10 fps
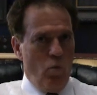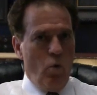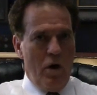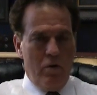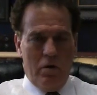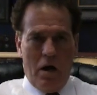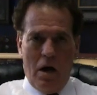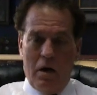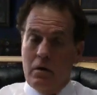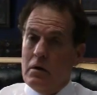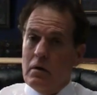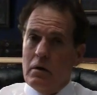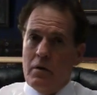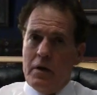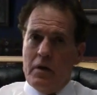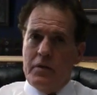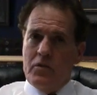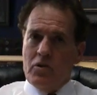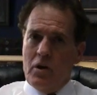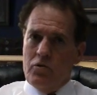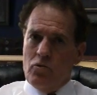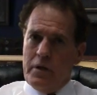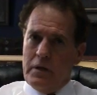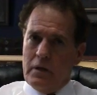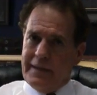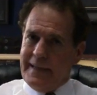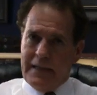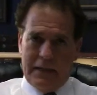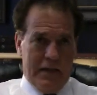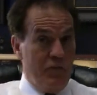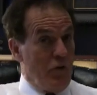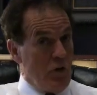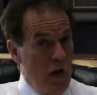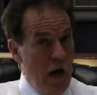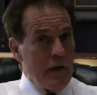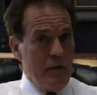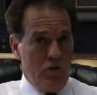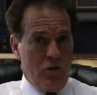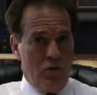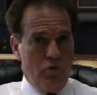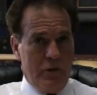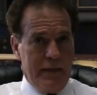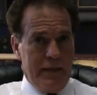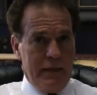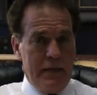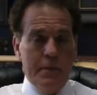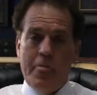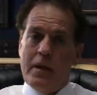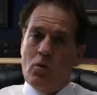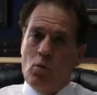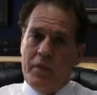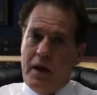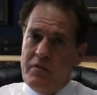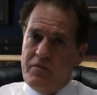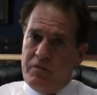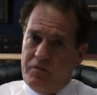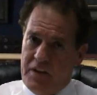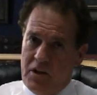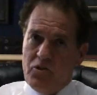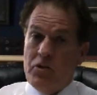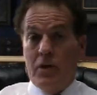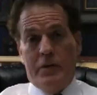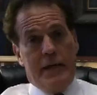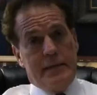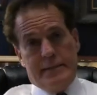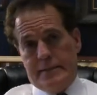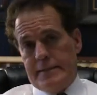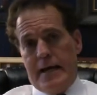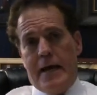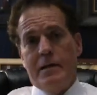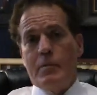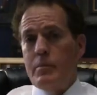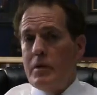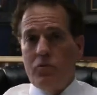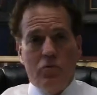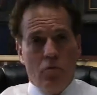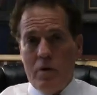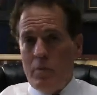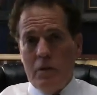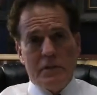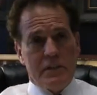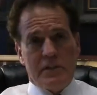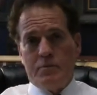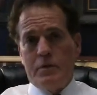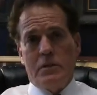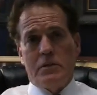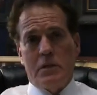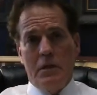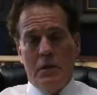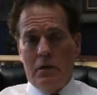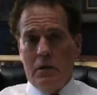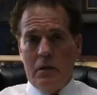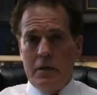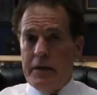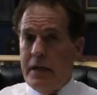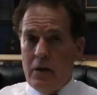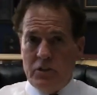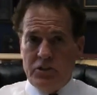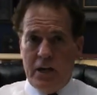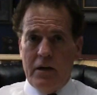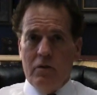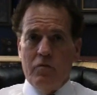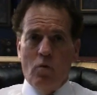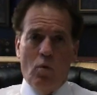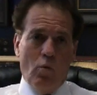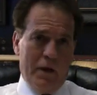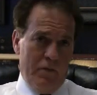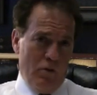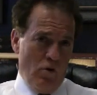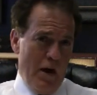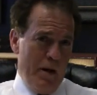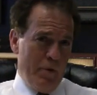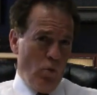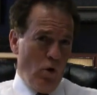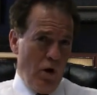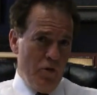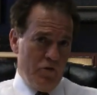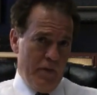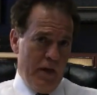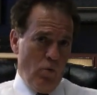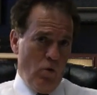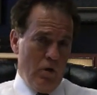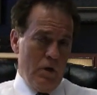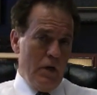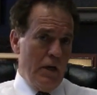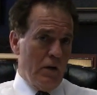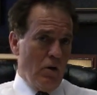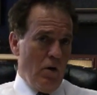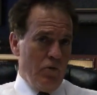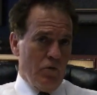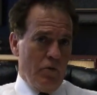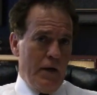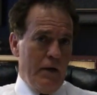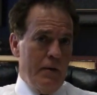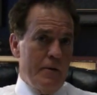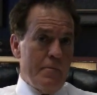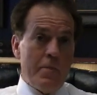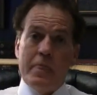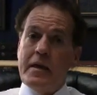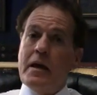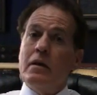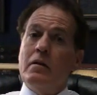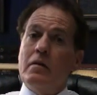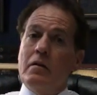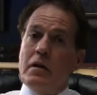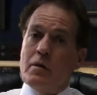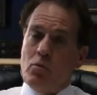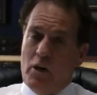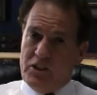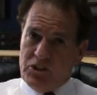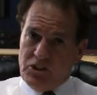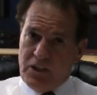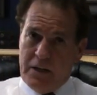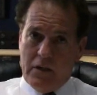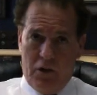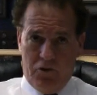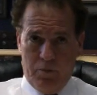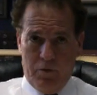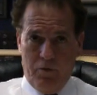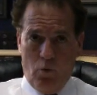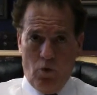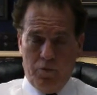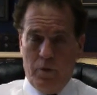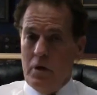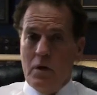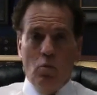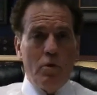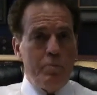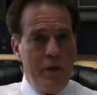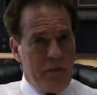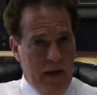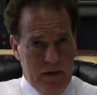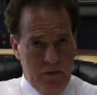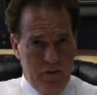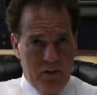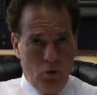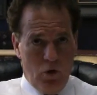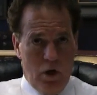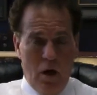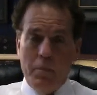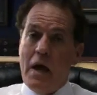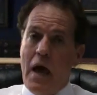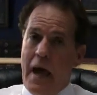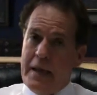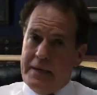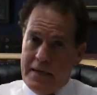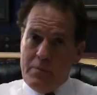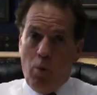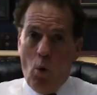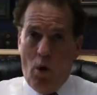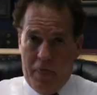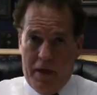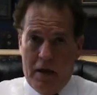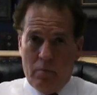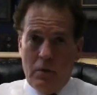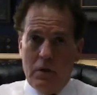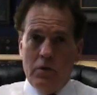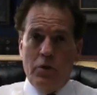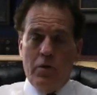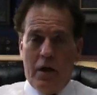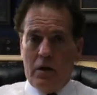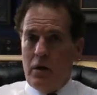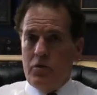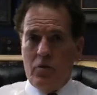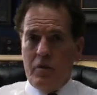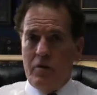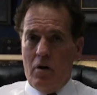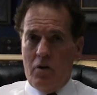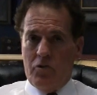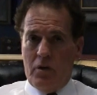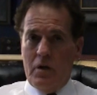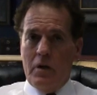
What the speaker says: whether or not they're in this country legally. If they're not in this country legally, when they finish their debt to society, maybe it's 3 months, 6 months, a year in jail for whatever crime it was that they were incarcerated, then Immigration and Customs Enforcement would pick that individual up and deport them to their country of origin.